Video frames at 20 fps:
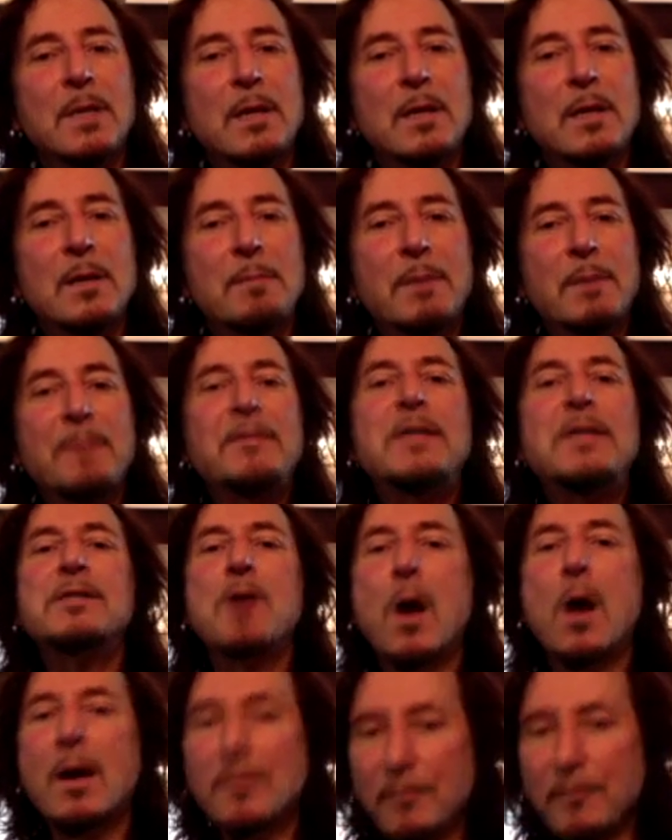but these
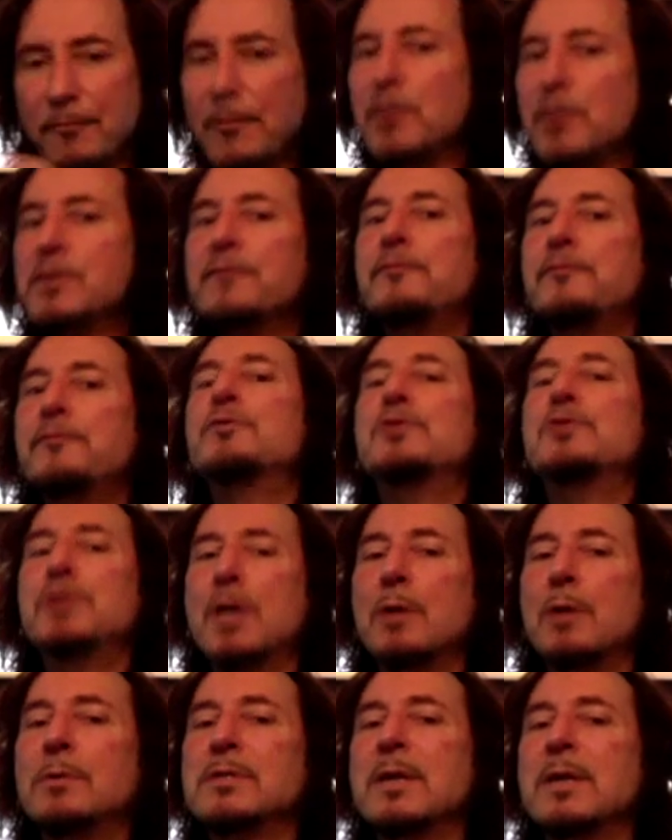are the first few
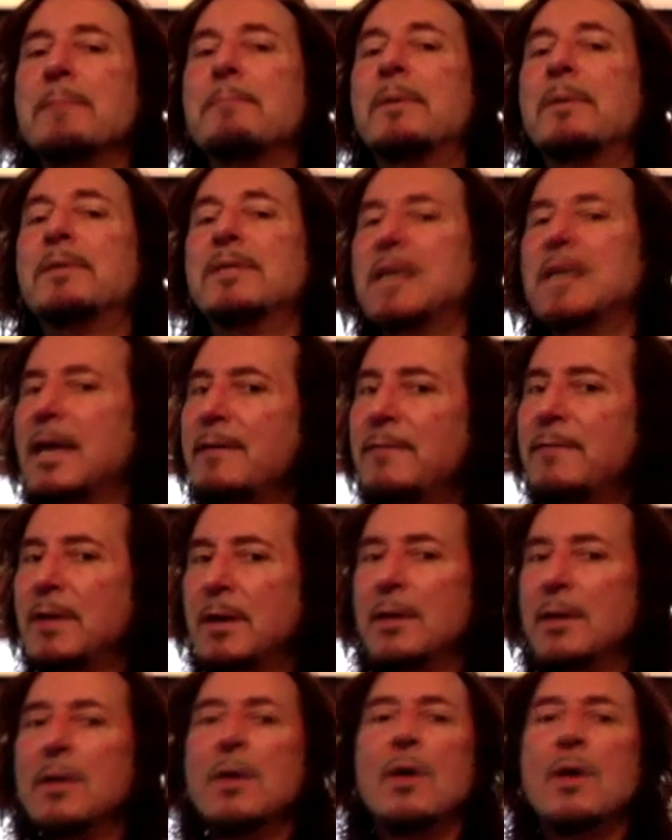shows, and
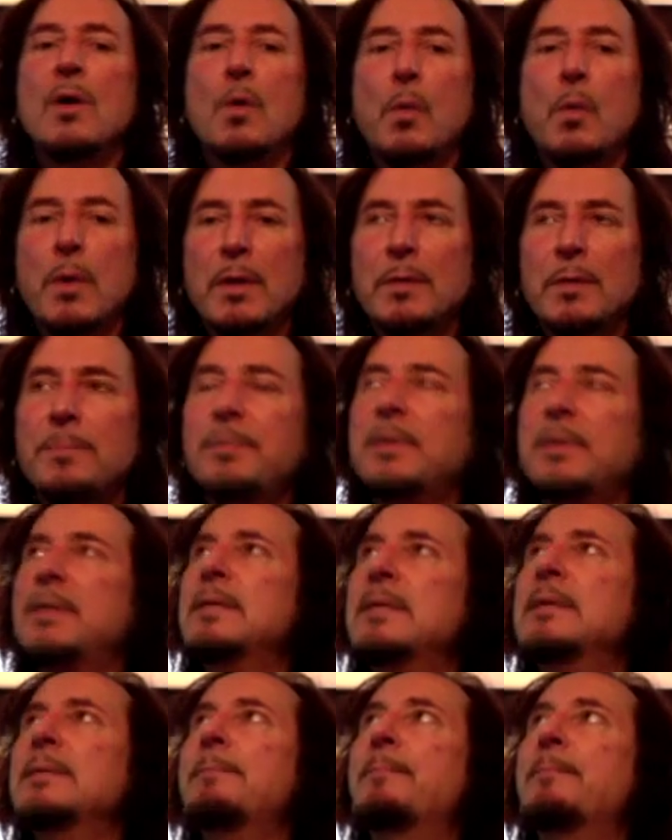Batavia will
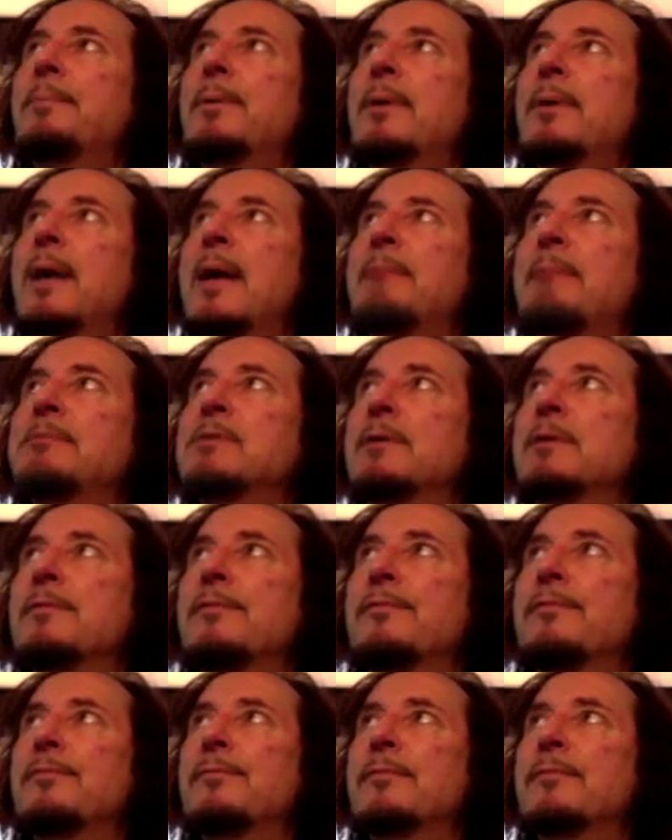be perhaps our
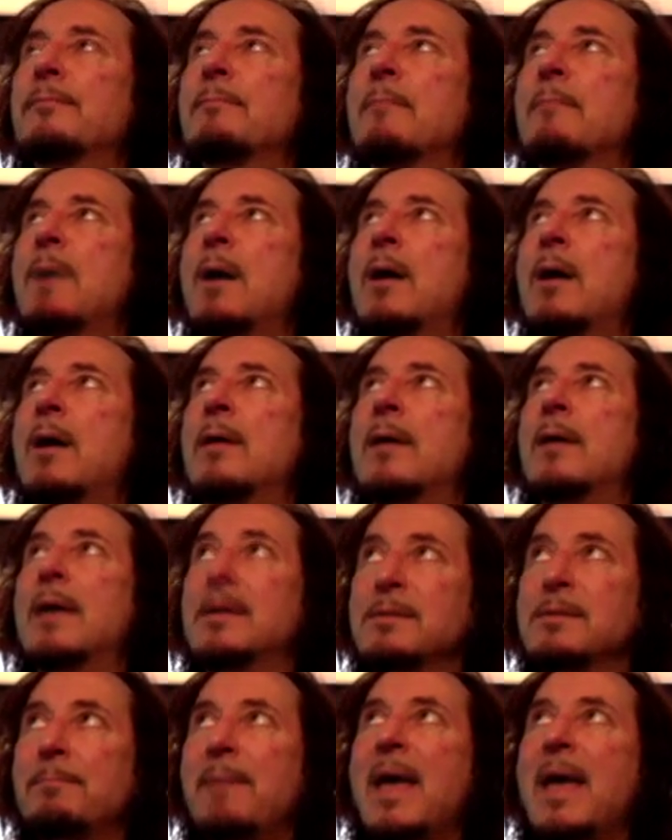as
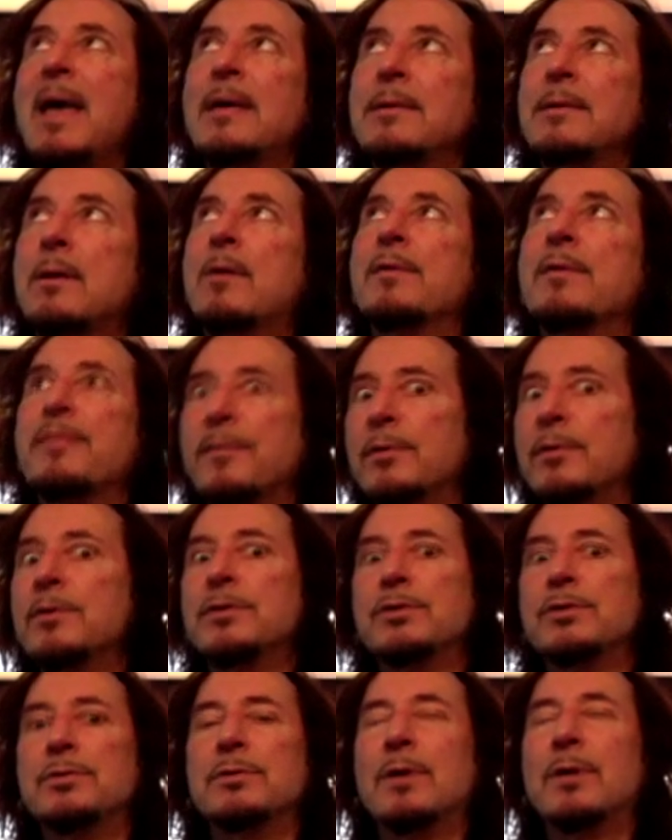a band, our
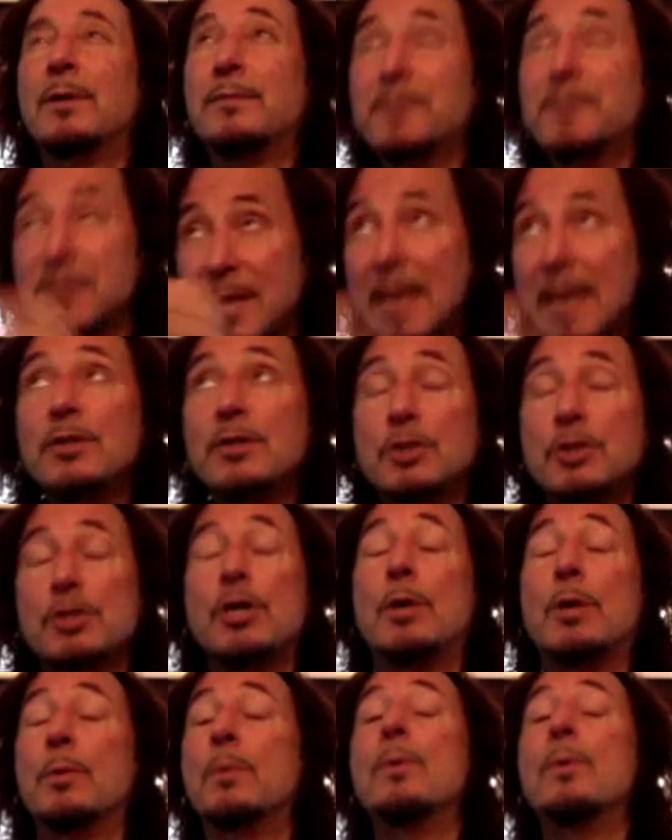second show.